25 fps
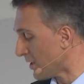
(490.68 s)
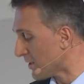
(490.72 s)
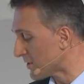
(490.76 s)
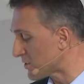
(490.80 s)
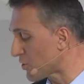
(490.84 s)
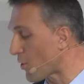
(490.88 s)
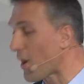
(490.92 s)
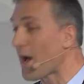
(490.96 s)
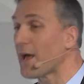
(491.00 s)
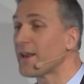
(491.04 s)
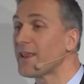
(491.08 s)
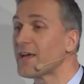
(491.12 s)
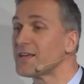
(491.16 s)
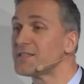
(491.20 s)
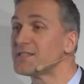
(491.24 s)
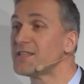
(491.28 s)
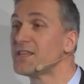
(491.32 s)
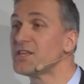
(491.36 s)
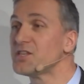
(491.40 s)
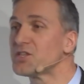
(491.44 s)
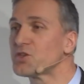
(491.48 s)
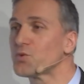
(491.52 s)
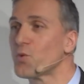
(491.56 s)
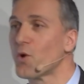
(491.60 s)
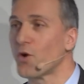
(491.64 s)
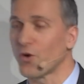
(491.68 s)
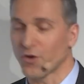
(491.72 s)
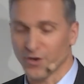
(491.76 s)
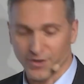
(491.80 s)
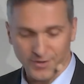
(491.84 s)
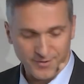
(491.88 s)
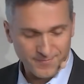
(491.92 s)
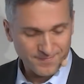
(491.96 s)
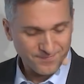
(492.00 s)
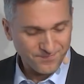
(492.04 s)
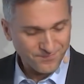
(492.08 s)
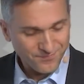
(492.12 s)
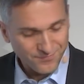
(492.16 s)
So how does this
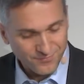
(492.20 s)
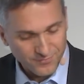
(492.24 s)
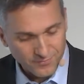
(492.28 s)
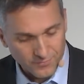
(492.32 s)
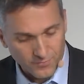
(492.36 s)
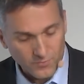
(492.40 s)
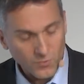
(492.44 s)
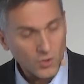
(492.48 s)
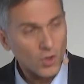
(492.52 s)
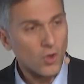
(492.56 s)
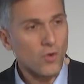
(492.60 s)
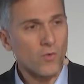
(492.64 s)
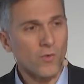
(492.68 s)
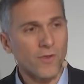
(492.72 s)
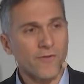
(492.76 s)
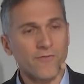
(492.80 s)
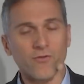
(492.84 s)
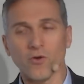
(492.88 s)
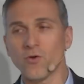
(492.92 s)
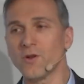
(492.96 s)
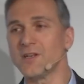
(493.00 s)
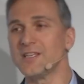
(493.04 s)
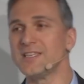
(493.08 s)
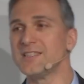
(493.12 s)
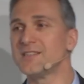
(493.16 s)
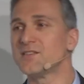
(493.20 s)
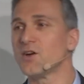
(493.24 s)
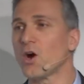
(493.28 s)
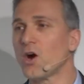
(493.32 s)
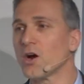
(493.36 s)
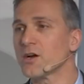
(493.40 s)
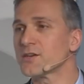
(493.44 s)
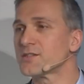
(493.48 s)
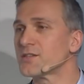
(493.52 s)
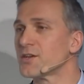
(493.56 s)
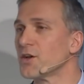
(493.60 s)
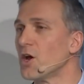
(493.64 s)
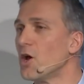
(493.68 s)
work? We've already
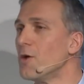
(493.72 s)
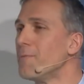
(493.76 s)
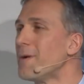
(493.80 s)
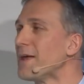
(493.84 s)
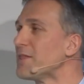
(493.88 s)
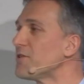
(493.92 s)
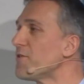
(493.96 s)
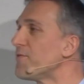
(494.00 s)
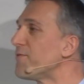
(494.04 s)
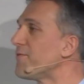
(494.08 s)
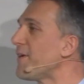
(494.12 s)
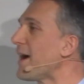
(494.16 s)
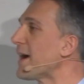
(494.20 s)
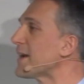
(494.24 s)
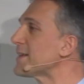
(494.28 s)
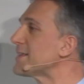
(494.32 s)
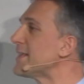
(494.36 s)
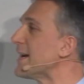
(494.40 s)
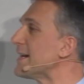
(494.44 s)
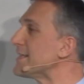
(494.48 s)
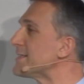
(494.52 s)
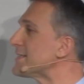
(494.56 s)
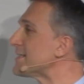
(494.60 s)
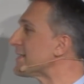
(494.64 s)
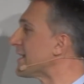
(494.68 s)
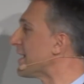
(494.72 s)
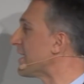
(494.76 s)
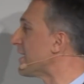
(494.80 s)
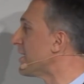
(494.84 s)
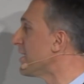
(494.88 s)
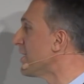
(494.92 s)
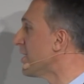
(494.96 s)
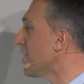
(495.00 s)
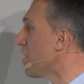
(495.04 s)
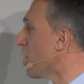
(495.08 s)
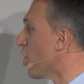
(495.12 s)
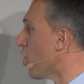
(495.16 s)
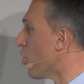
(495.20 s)
talked about the fact that
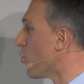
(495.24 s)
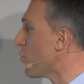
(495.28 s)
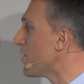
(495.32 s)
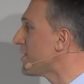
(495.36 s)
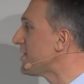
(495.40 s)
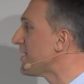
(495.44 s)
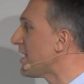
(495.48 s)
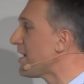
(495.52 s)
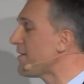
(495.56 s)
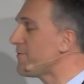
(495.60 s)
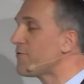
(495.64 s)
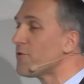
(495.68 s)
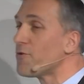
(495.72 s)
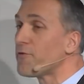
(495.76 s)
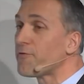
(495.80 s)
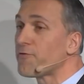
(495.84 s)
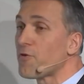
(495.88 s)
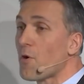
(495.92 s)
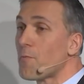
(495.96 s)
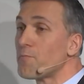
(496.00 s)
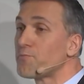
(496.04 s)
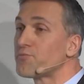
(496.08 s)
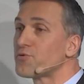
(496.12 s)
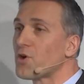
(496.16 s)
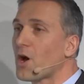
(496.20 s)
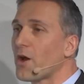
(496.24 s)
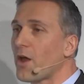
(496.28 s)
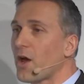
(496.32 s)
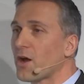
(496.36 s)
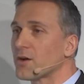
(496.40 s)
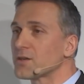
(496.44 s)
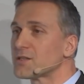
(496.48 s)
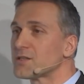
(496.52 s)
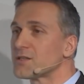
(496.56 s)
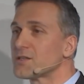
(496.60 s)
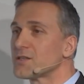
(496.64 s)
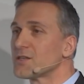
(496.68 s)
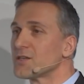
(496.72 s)
we deliver from
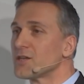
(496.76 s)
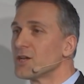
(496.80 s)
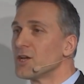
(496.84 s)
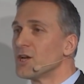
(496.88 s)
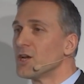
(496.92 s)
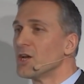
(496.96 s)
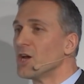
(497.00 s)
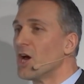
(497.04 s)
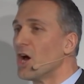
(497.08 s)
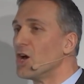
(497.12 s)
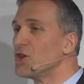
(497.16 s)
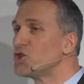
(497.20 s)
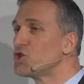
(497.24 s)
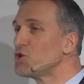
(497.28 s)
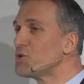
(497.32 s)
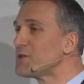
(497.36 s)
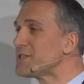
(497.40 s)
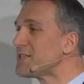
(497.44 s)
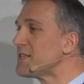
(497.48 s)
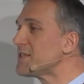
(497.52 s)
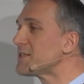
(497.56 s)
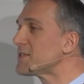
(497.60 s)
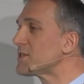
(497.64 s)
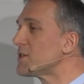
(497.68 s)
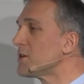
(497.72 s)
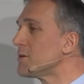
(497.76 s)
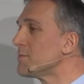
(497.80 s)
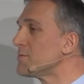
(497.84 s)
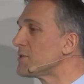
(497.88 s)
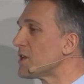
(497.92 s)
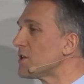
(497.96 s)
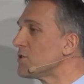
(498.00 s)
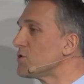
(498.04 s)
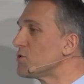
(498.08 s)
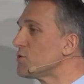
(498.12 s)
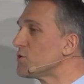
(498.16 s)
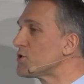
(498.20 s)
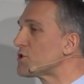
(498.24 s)
products to systems
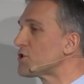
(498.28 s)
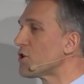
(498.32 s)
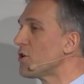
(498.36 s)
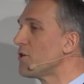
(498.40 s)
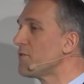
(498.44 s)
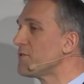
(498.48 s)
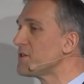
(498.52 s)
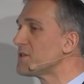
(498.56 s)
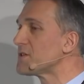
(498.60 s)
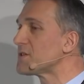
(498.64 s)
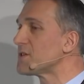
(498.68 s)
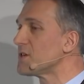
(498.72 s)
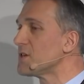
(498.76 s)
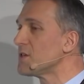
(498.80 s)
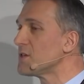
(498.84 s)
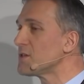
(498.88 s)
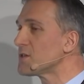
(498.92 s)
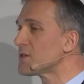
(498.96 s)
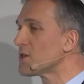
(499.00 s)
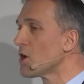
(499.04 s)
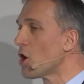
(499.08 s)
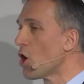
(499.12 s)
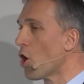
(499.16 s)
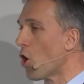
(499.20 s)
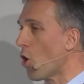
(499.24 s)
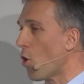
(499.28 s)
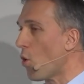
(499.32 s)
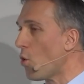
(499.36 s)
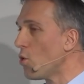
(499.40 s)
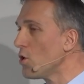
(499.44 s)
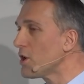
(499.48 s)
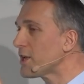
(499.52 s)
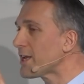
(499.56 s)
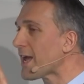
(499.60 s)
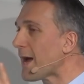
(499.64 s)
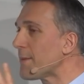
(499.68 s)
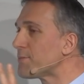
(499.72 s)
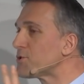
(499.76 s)
and to services,
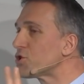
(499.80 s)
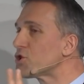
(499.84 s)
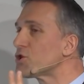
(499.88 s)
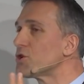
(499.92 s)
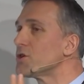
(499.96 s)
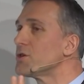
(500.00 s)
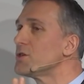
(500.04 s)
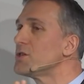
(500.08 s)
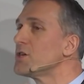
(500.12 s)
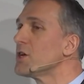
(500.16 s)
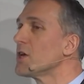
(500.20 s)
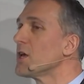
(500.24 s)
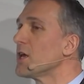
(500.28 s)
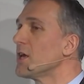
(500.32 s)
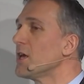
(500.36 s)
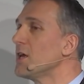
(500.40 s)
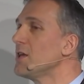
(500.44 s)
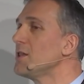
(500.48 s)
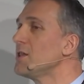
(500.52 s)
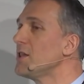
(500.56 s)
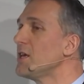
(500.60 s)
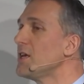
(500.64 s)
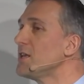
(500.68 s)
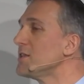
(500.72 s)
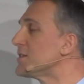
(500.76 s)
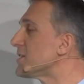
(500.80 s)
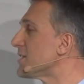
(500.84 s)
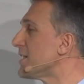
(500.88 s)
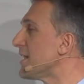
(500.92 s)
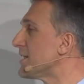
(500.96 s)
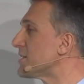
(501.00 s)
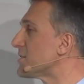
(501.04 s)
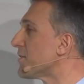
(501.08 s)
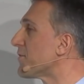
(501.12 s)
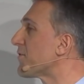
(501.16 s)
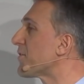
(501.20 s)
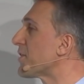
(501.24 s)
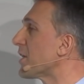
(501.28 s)
all captured in the
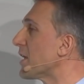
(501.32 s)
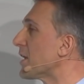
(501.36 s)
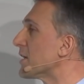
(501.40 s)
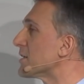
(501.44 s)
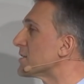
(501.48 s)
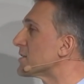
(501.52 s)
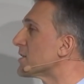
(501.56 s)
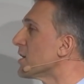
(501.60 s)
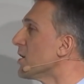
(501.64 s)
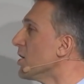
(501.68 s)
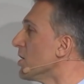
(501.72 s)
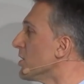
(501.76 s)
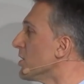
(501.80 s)
Internet of Things.